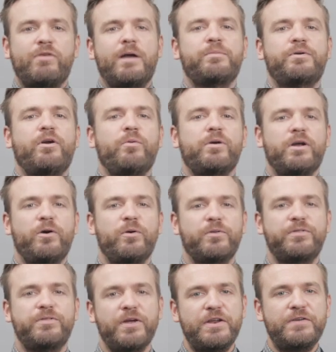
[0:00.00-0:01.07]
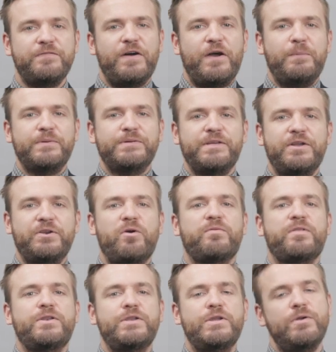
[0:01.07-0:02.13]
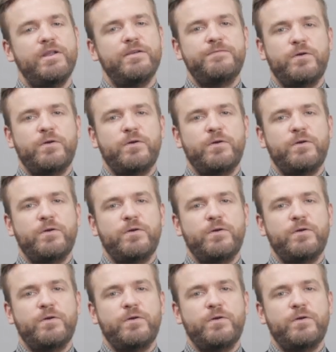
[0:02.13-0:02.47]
Aramco will hold 35% of the newly